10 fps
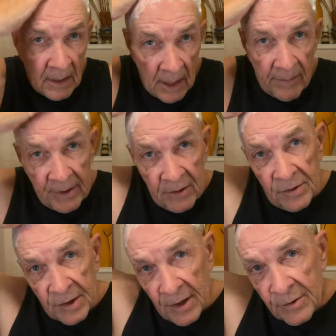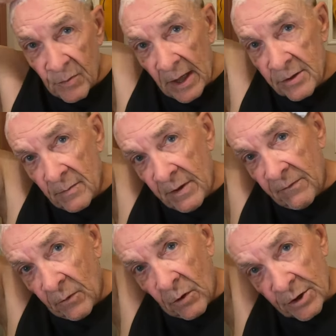I've been using this razor
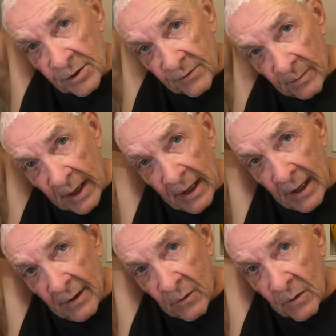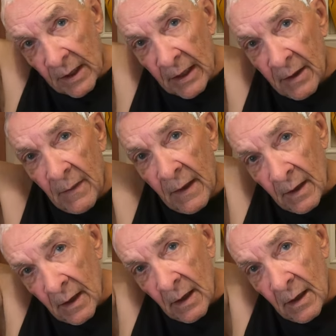before just for my head only,
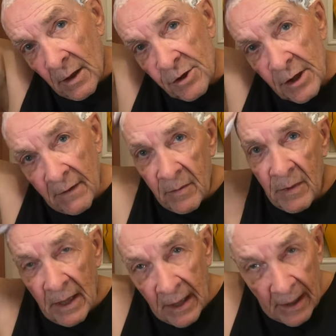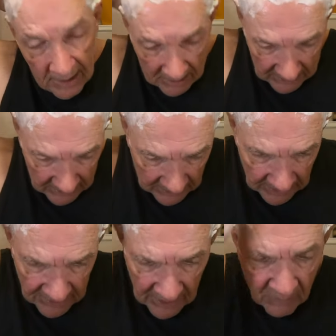shaving my head, and it, it
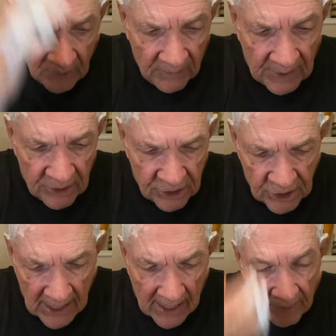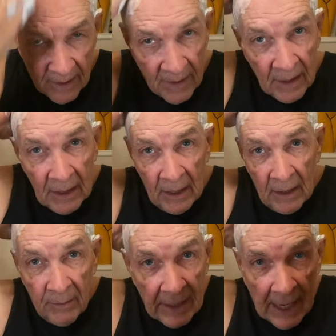does a real nice job.
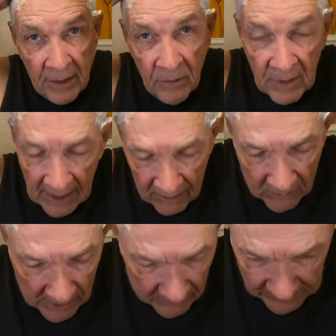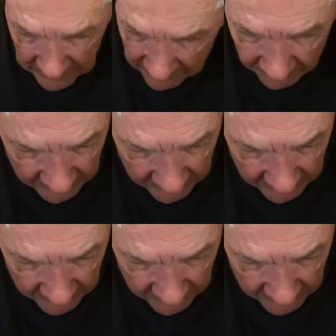But I do not know how it's going